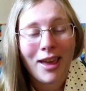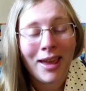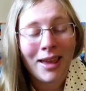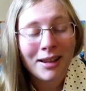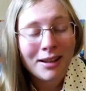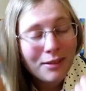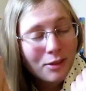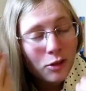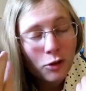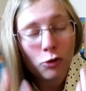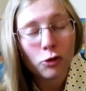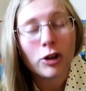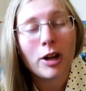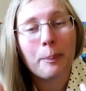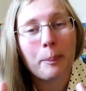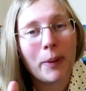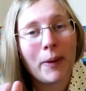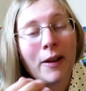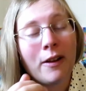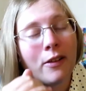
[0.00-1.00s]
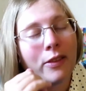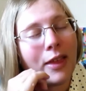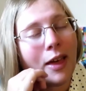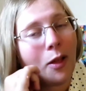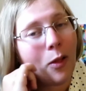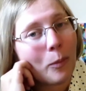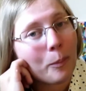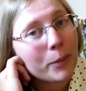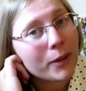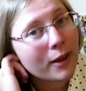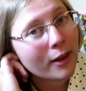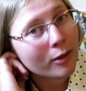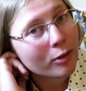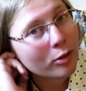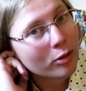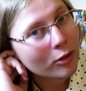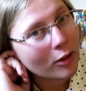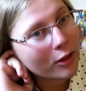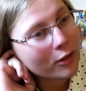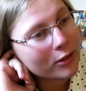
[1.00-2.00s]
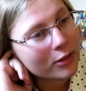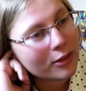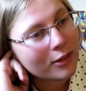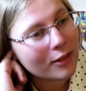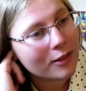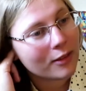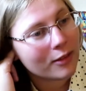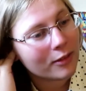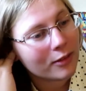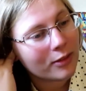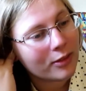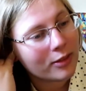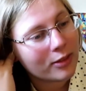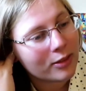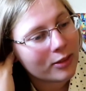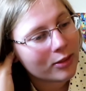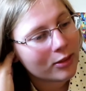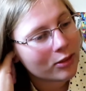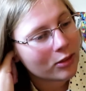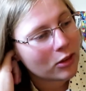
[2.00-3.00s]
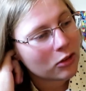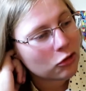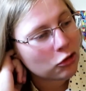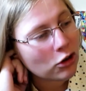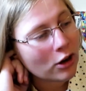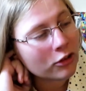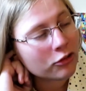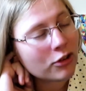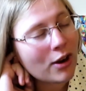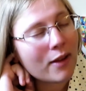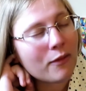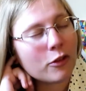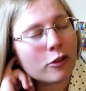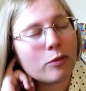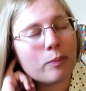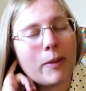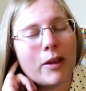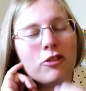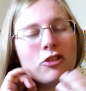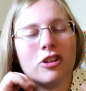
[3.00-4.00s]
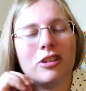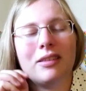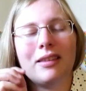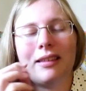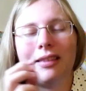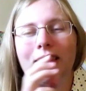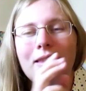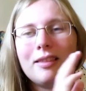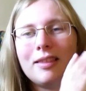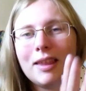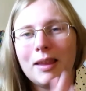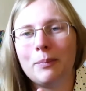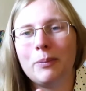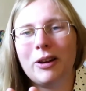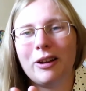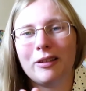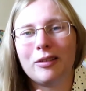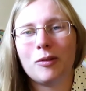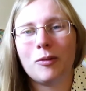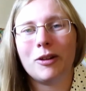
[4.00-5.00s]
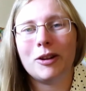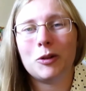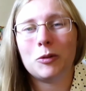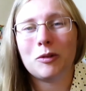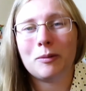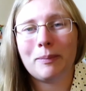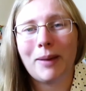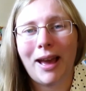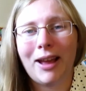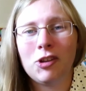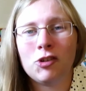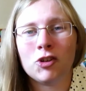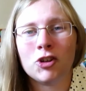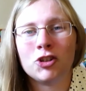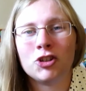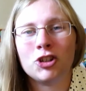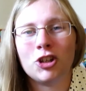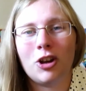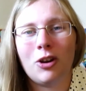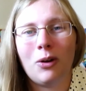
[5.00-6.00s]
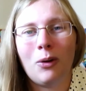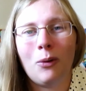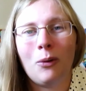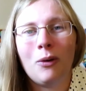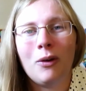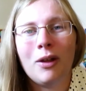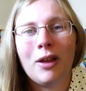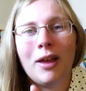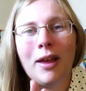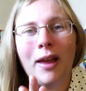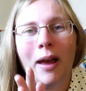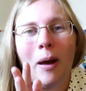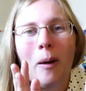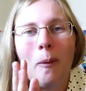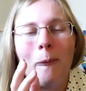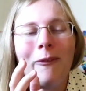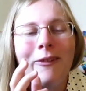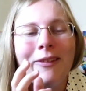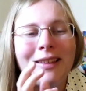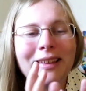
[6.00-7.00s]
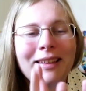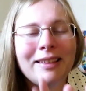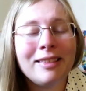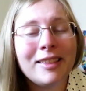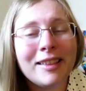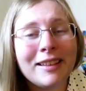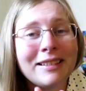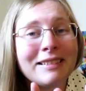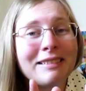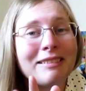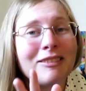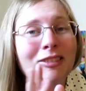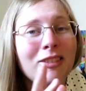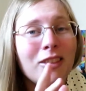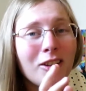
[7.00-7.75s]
And it's a direct parallel, because uh, the the truck drivers mentioned that the zebra is going to a magic show. Well, isn't